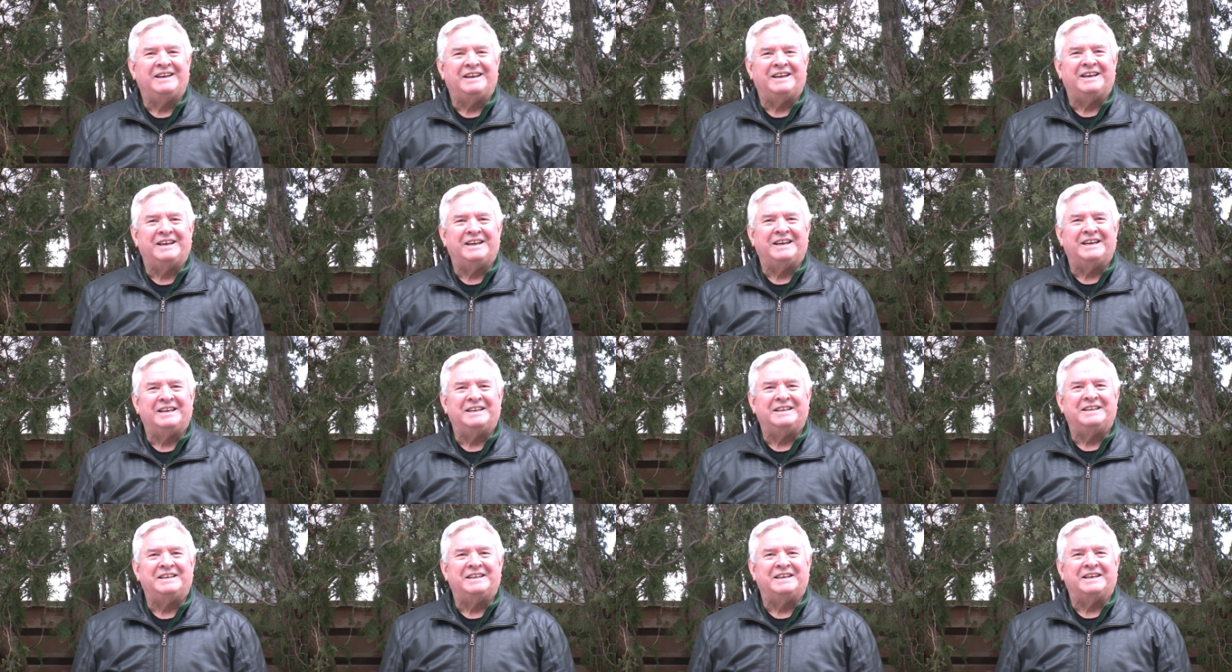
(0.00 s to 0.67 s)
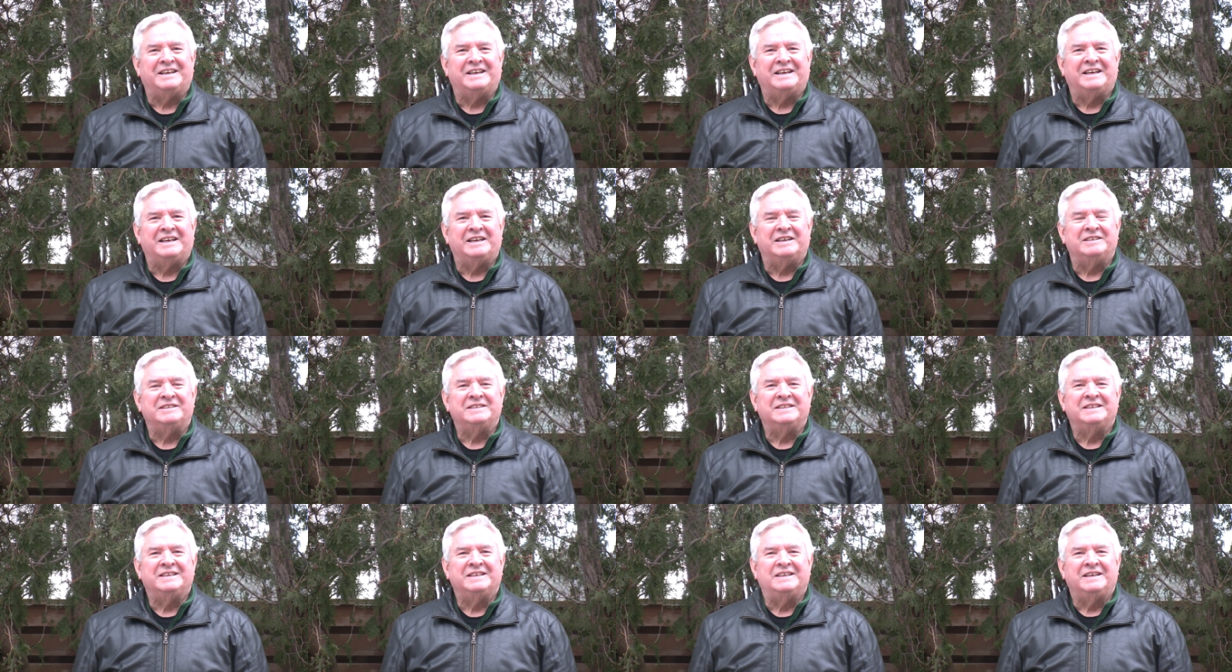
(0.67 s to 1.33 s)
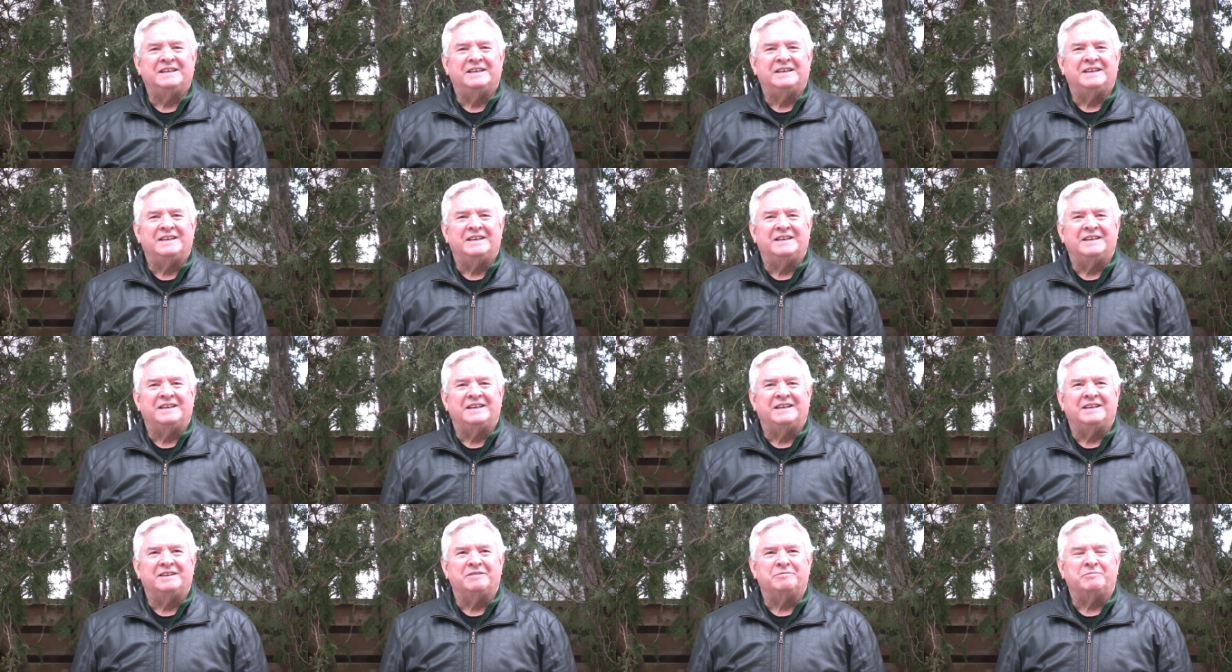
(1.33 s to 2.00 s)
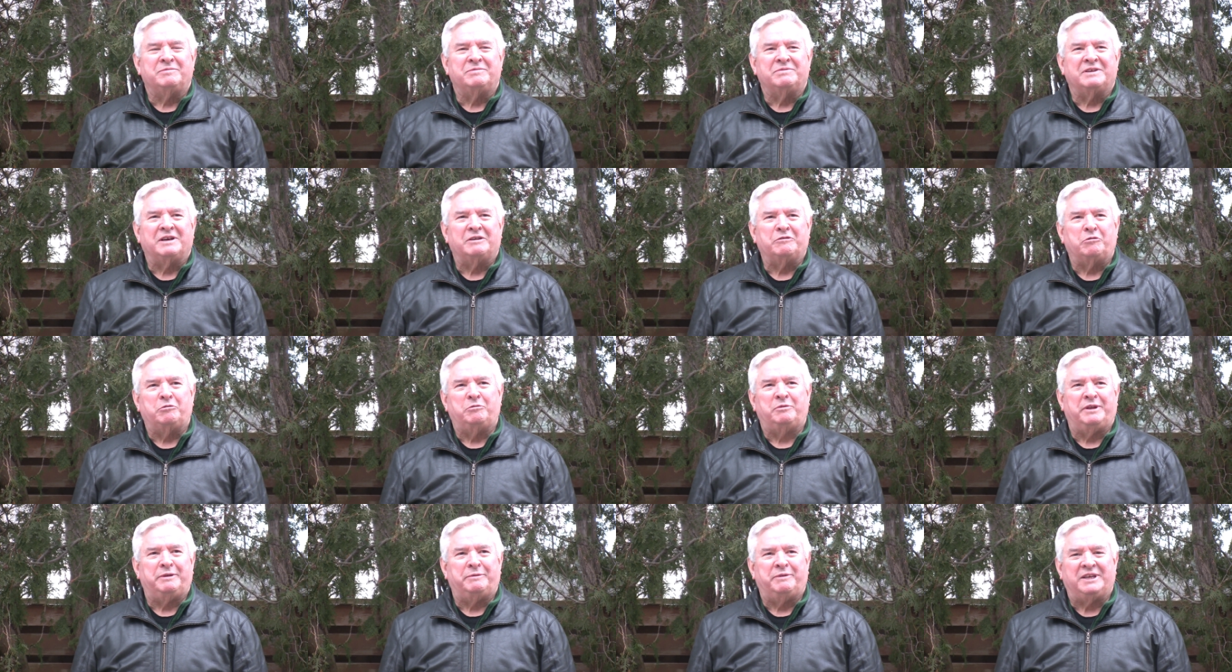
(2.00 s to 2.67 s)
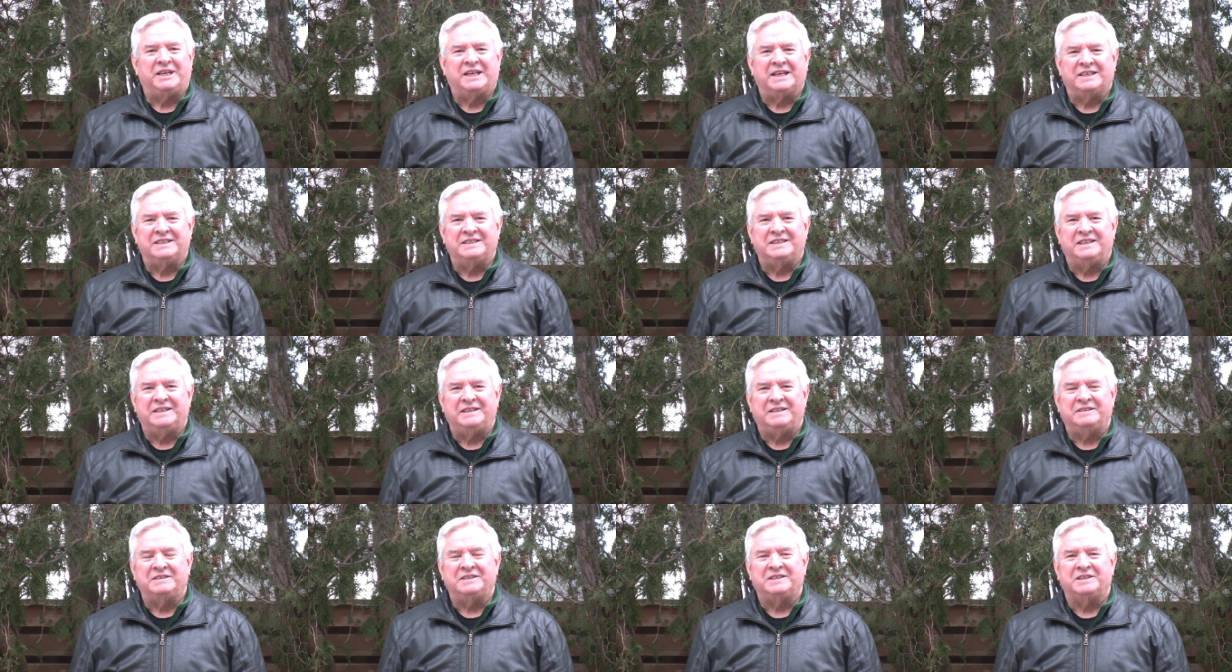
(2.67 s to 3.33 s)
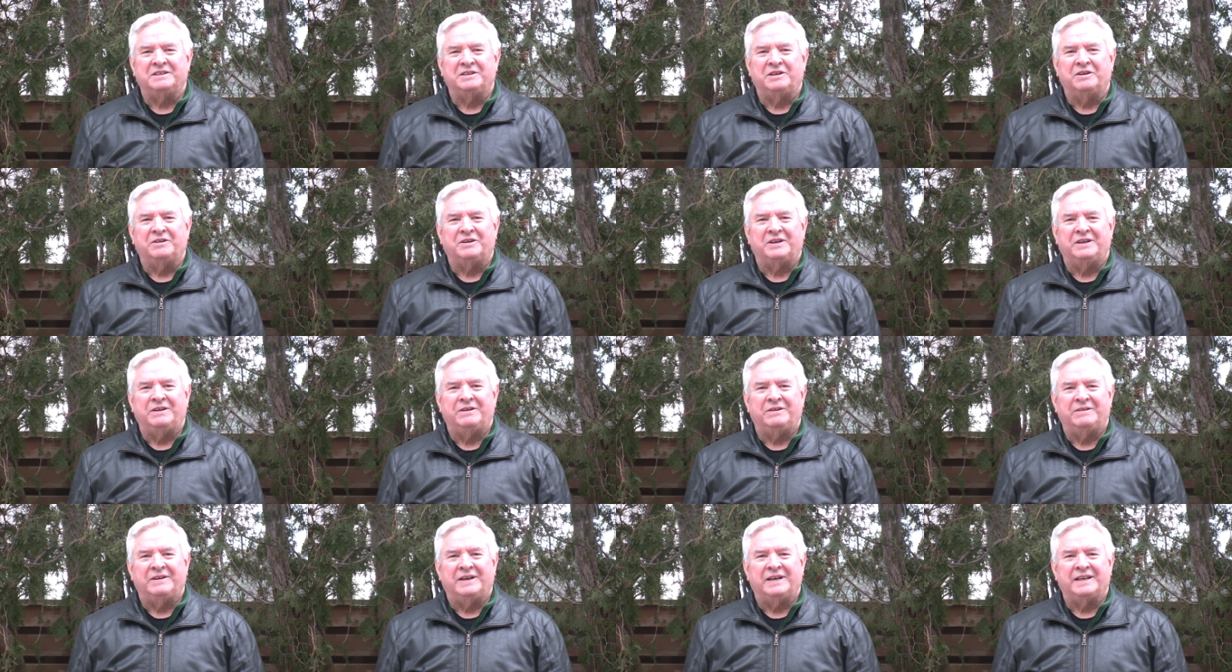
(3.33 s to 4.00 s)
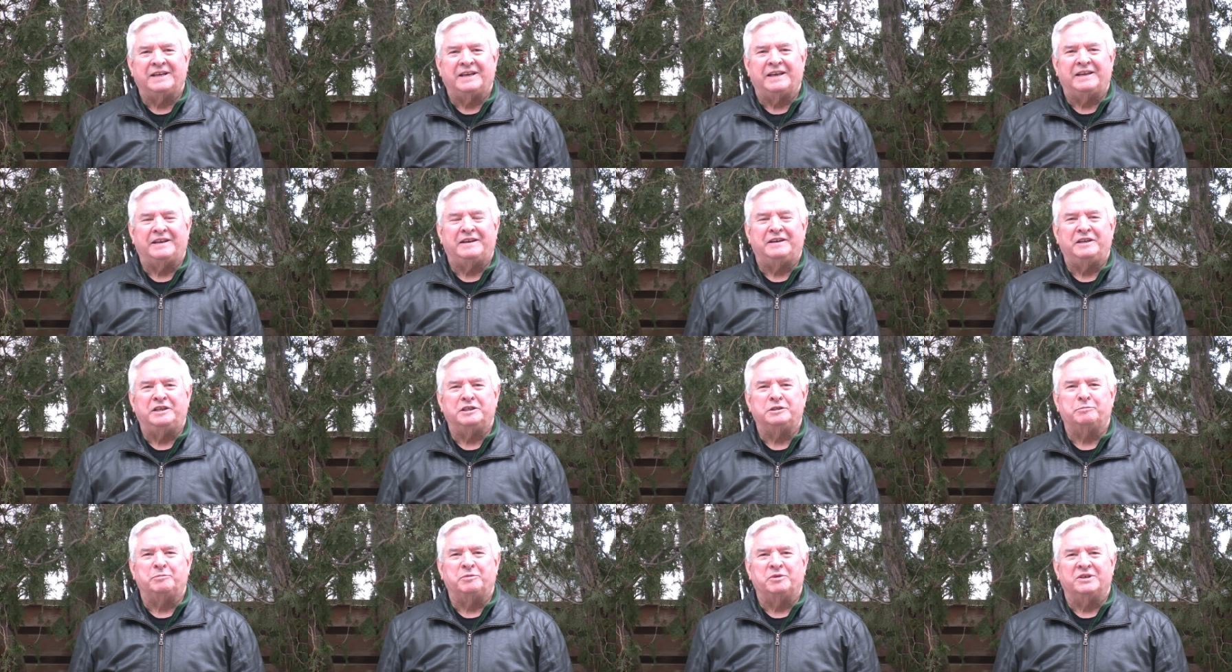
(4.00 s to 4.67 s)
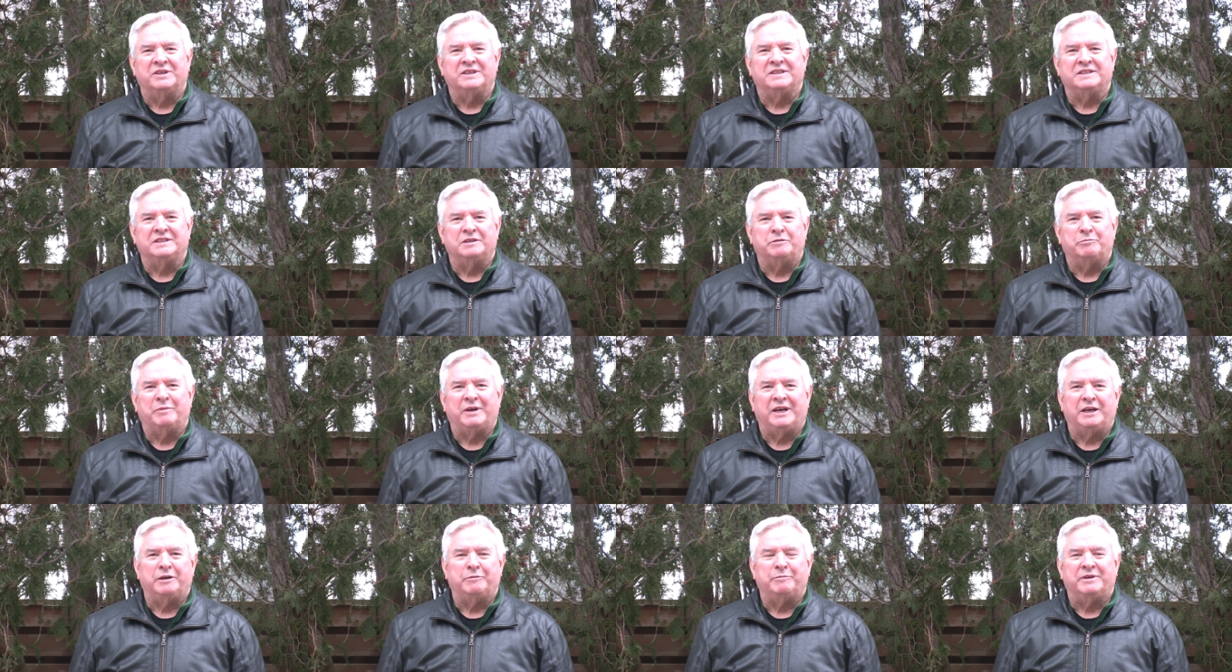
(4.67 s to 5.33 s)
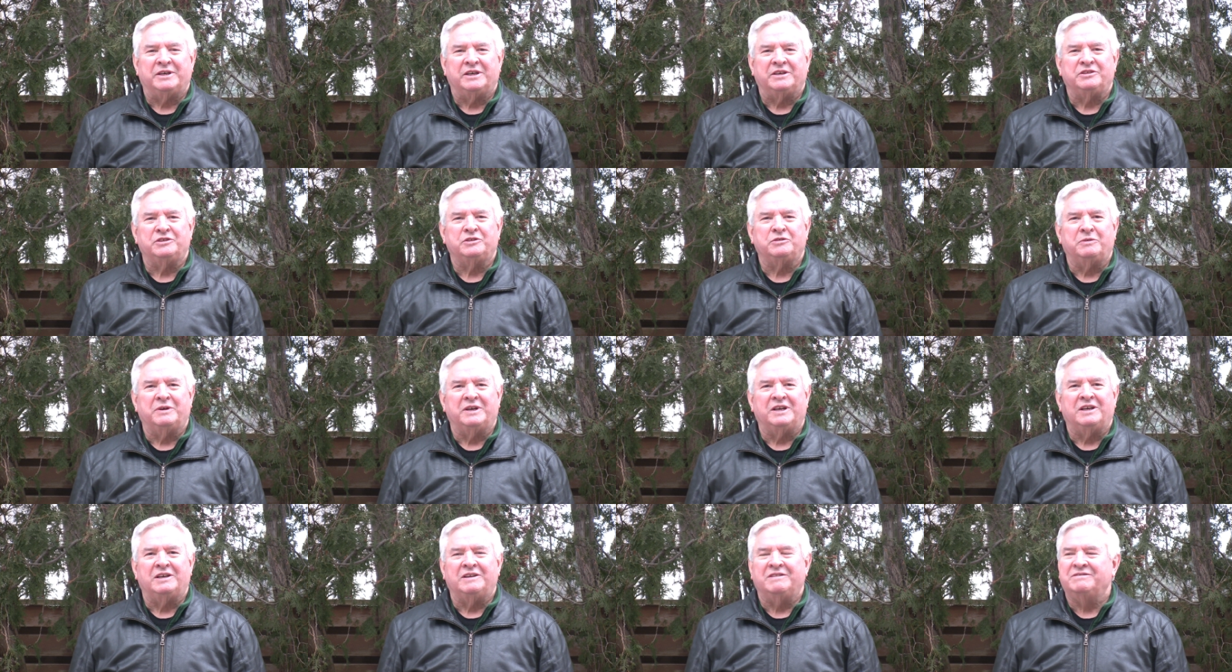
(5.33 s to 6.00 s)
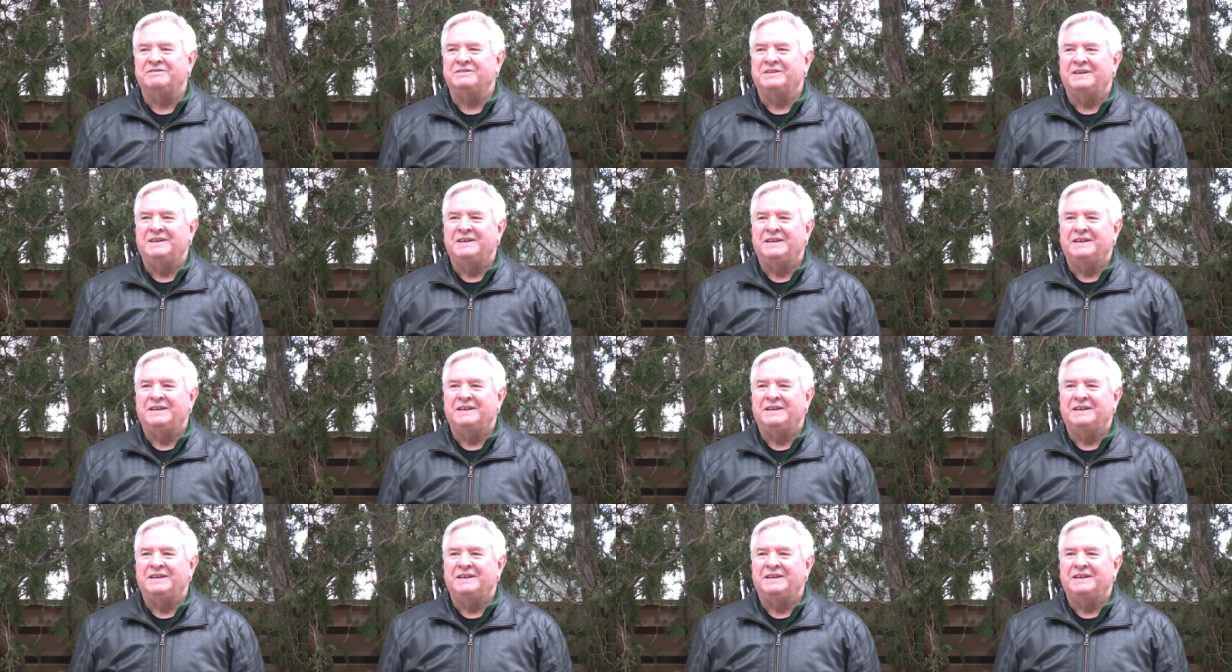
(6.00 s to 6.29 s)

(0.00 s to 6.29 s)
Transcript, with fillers: and uh, probably because he used to go to uh, Kennedy Sports and buy about 12